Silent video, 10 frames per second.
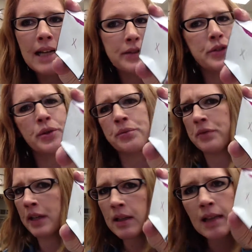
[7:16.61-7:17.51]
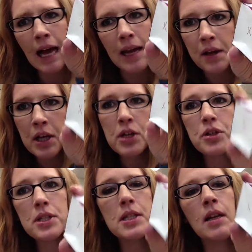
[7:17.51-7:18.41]
You don't need a lot,
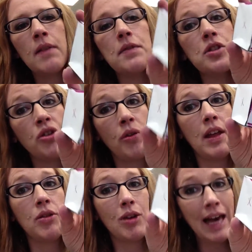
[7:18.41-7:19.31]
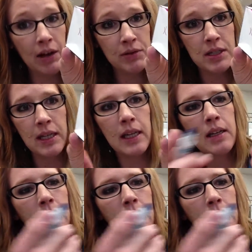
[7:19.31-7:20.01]
just enough to know that you counted it.